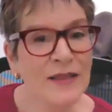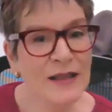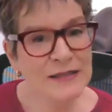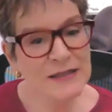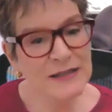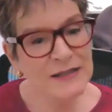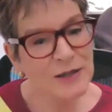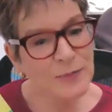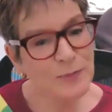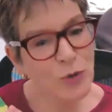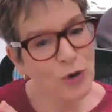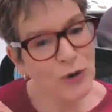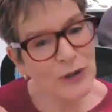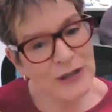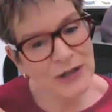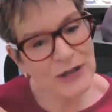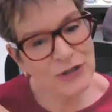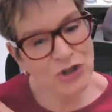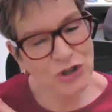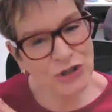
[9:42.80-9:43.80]
this is the book
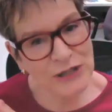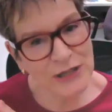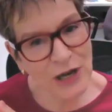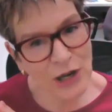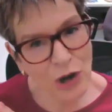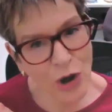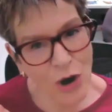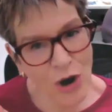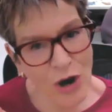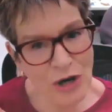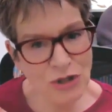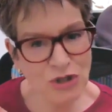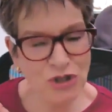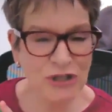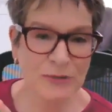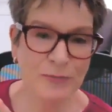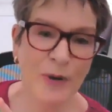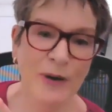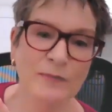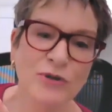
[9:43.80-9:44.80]
Lizards at Large.
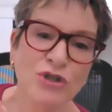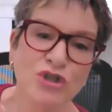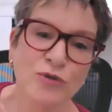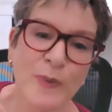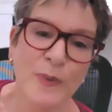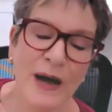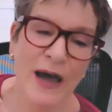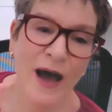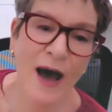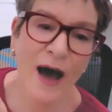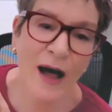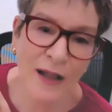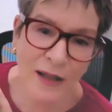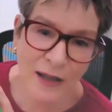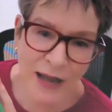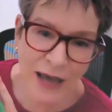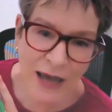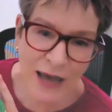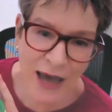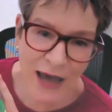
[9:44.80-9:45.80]
It's published by
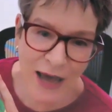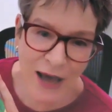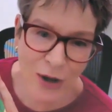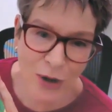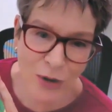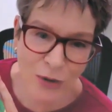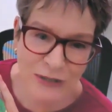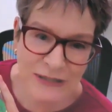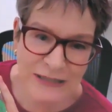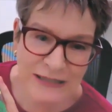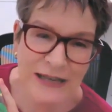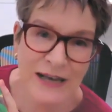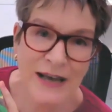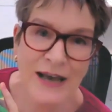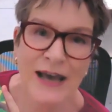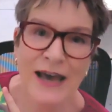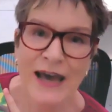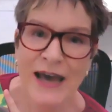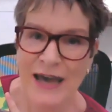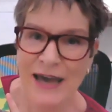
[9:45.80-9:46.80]
Holiday House,
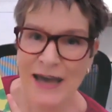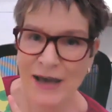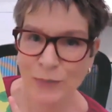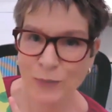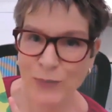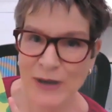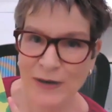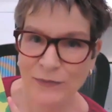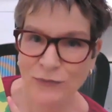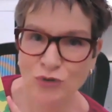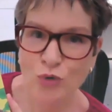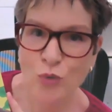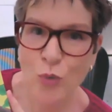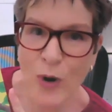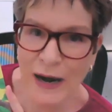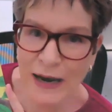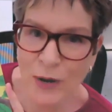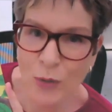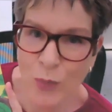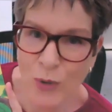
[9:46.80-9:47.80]
and we have
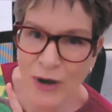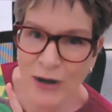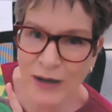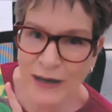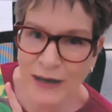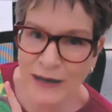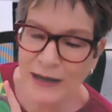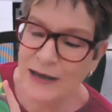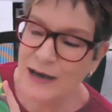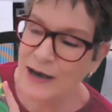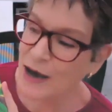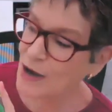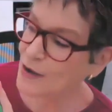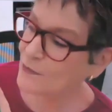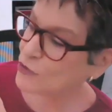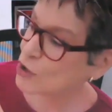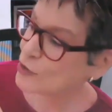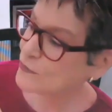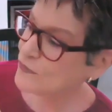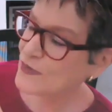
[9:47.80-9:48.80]
21
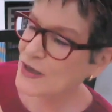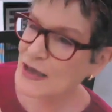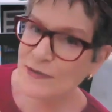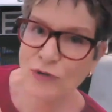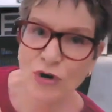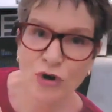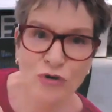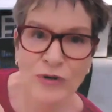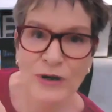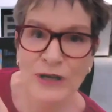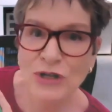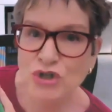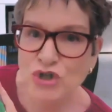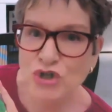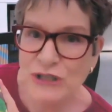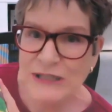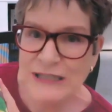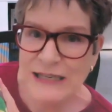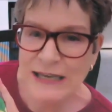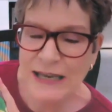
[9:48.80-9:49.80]
of our favorite
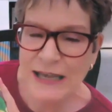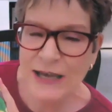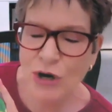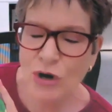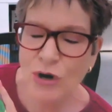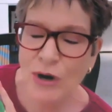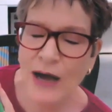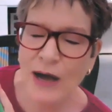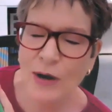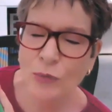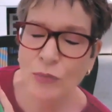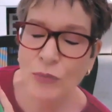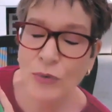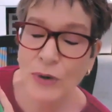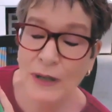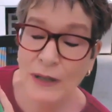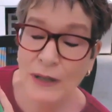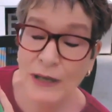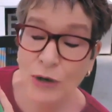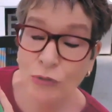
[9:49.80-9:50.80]
creatures in here. I
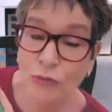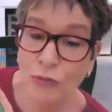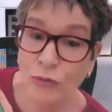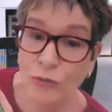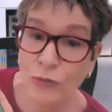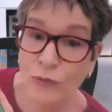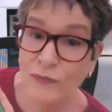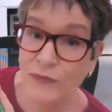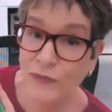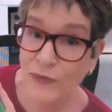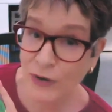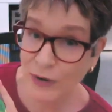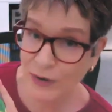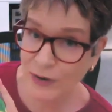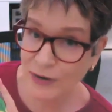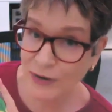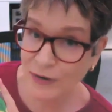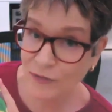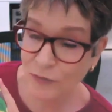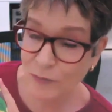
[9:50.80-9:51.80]
really grew
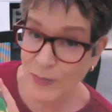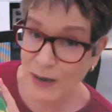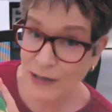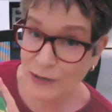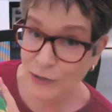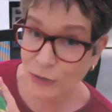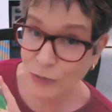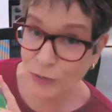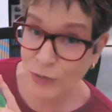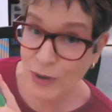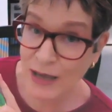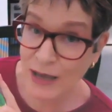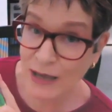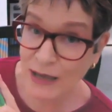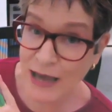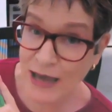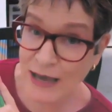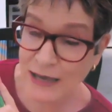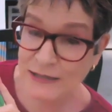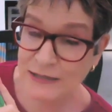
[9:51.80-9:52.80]
fond of my little
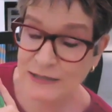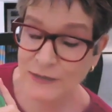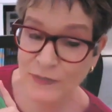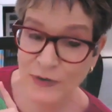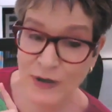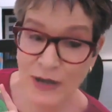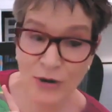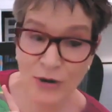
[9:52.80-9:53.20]
cast of